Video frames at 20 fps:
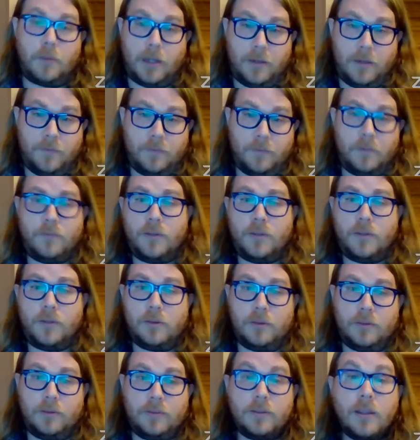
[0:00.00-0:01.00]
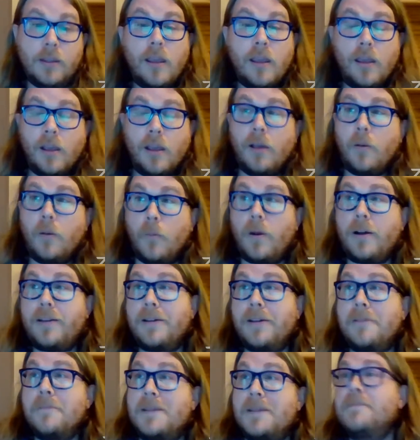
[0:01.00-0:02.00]
rave reviews.
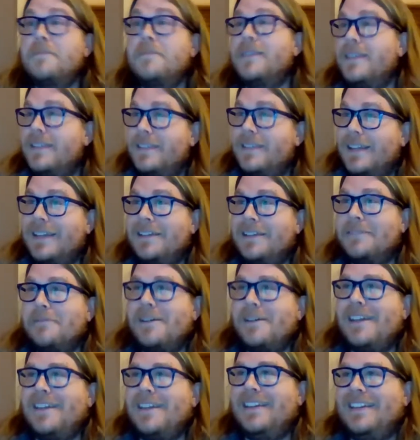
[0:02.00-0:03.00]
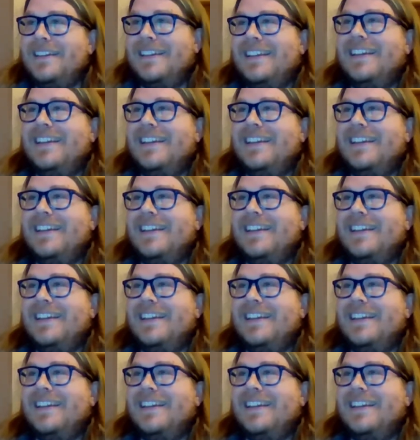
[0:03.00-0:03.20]
Welcome, and please take it away.